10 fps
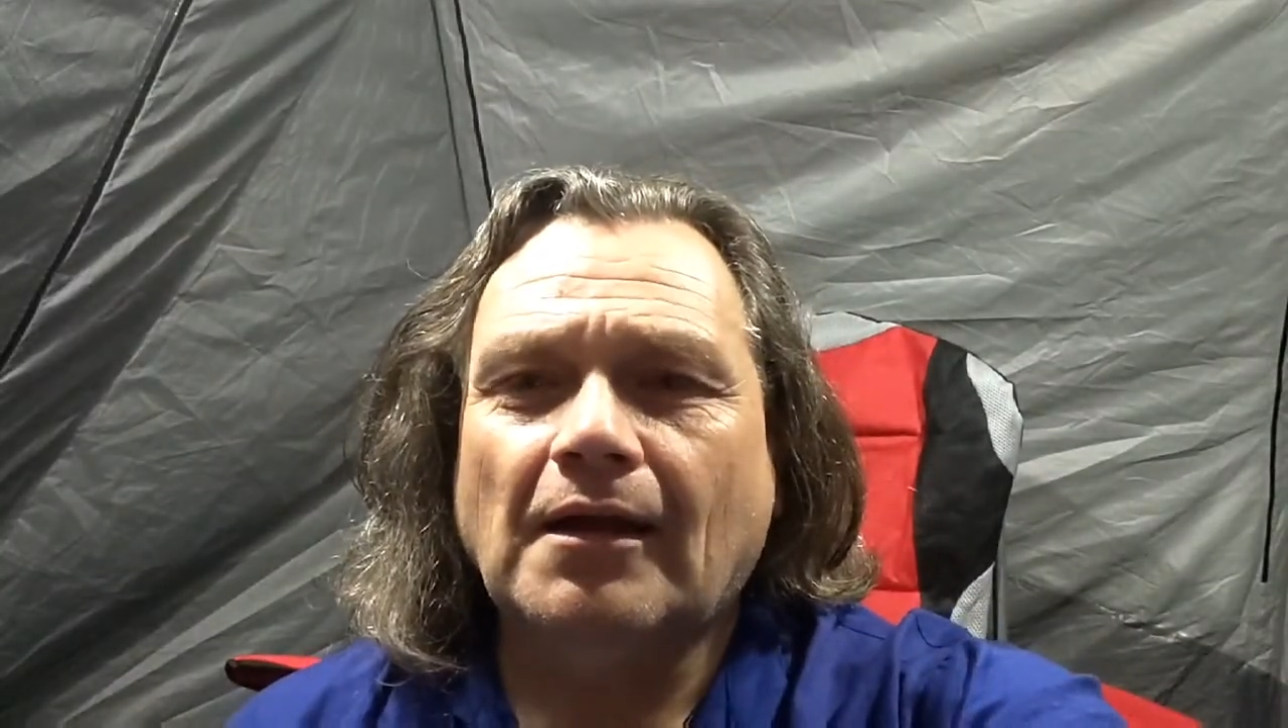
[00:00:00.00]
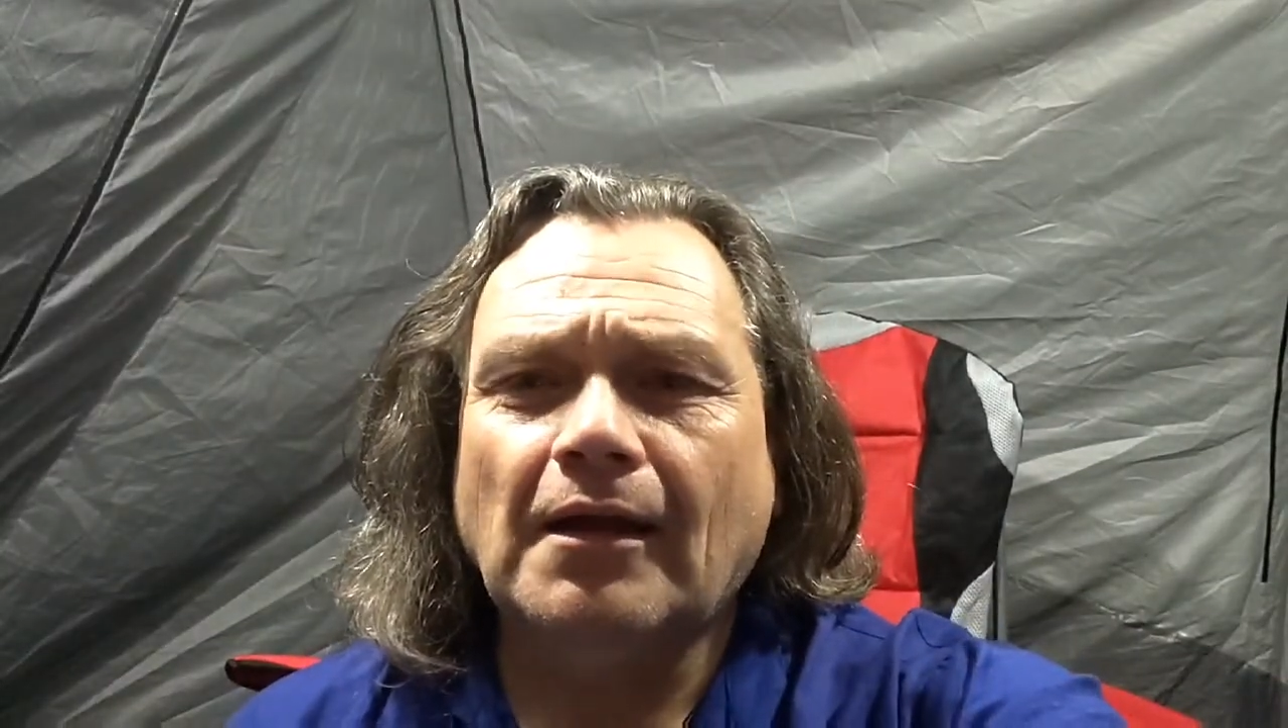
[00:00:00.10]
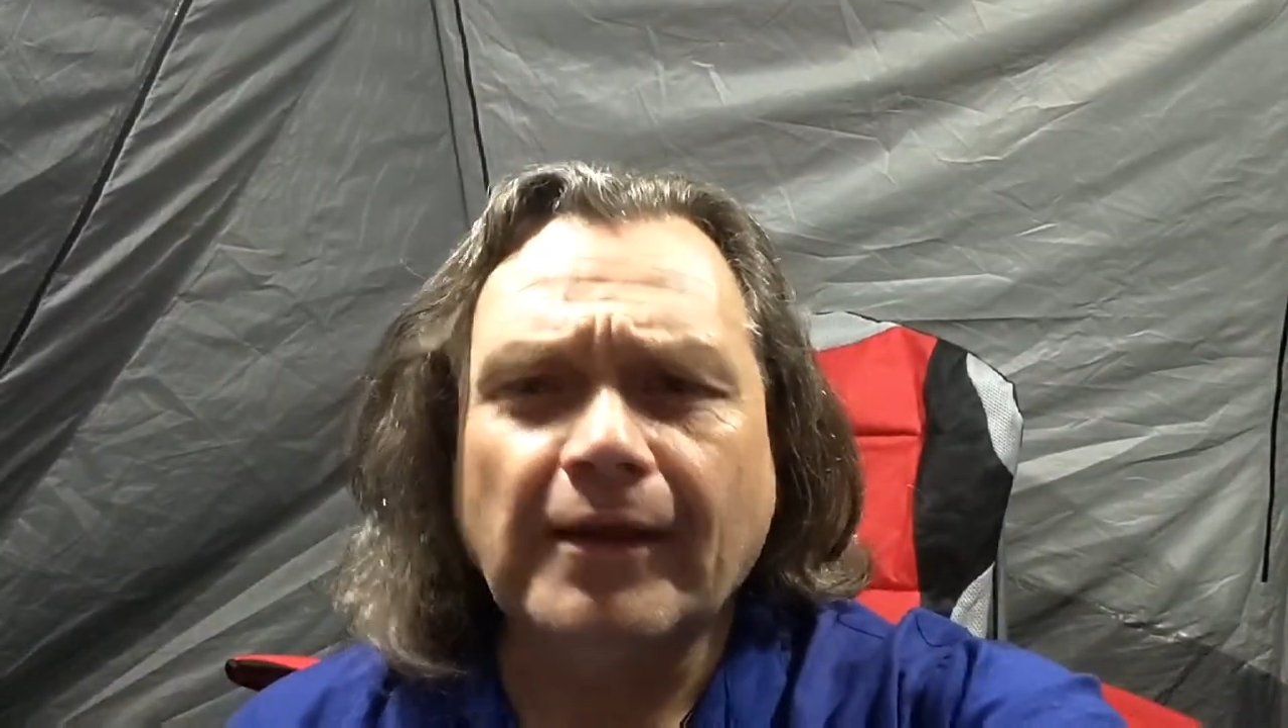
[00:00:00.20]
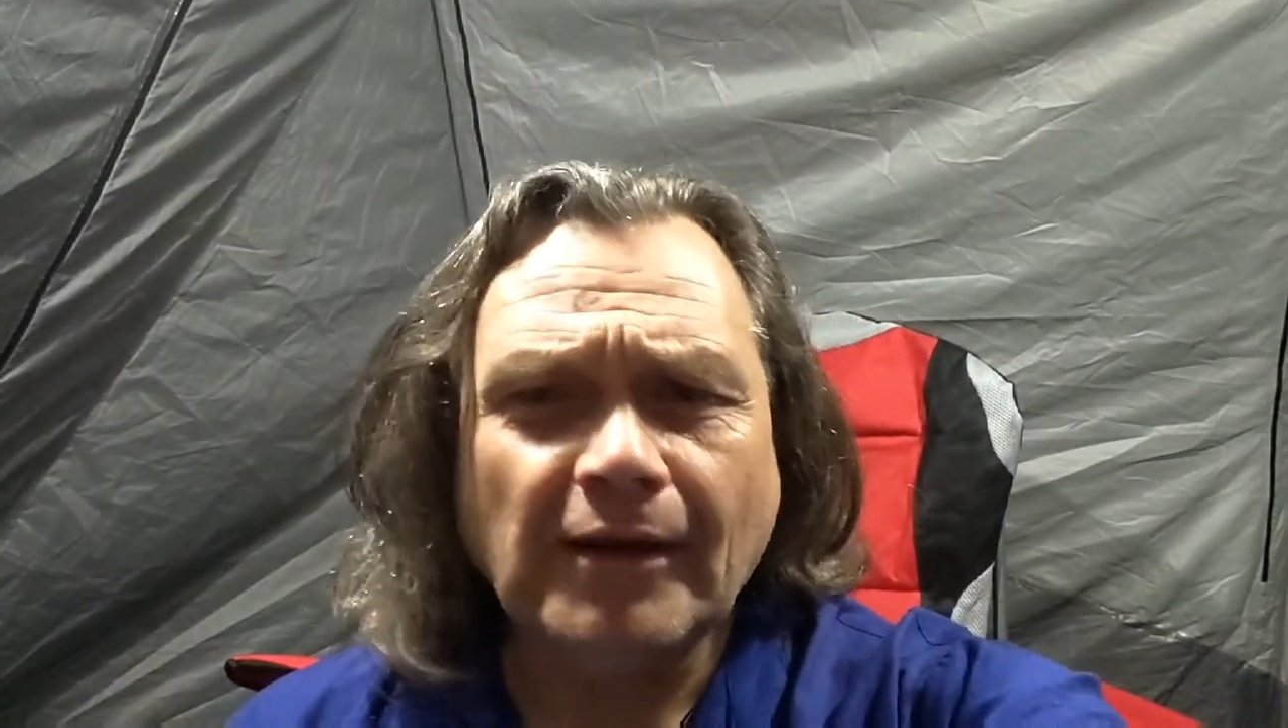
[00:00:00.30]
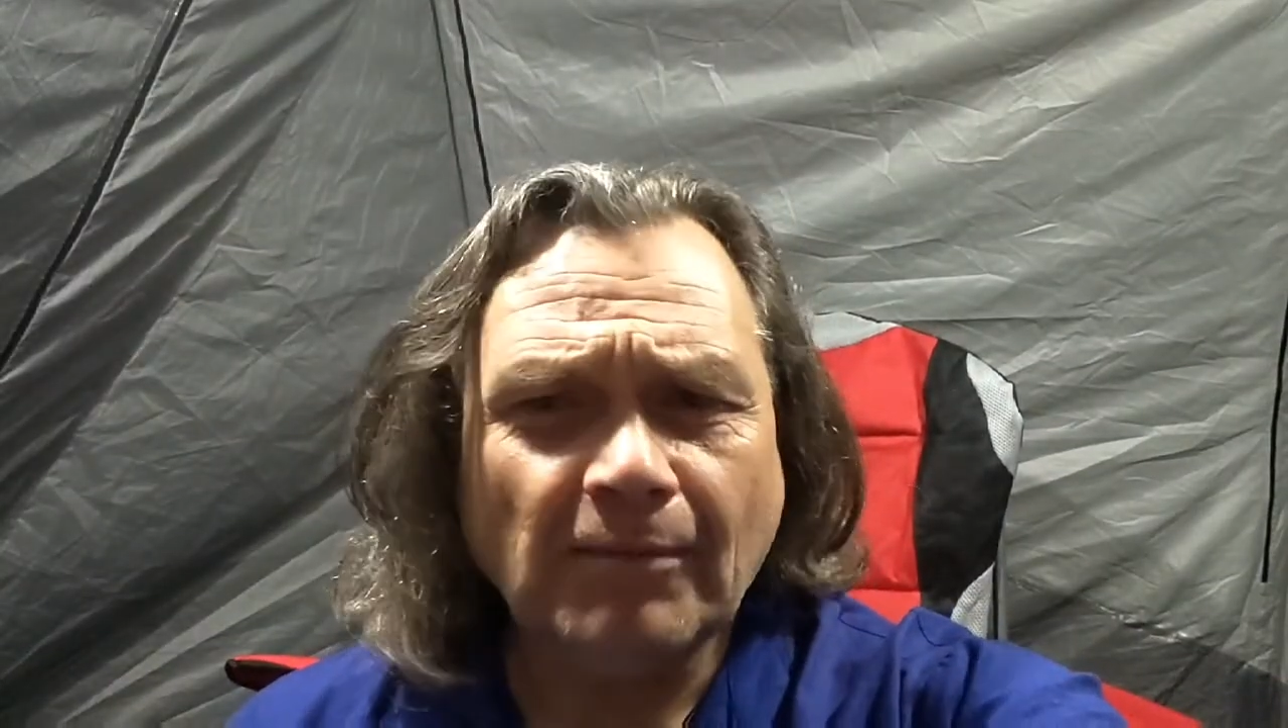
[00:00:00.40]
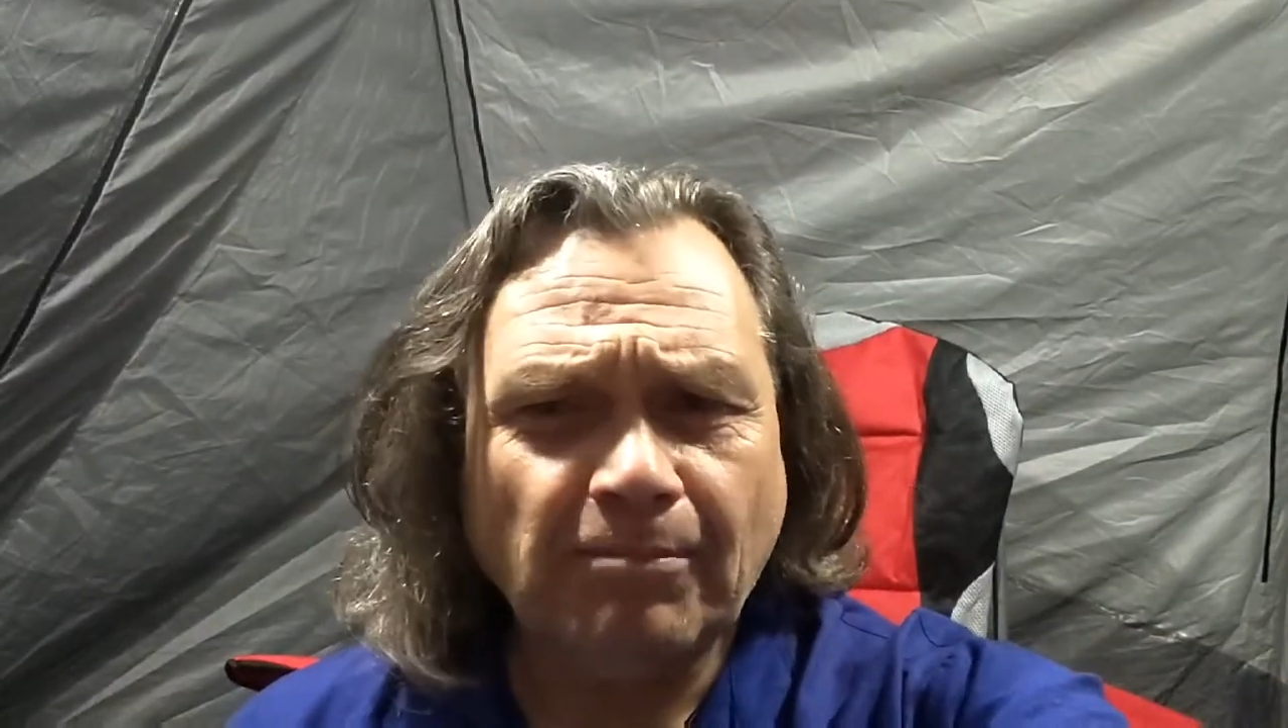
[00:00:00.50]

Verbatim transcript: a little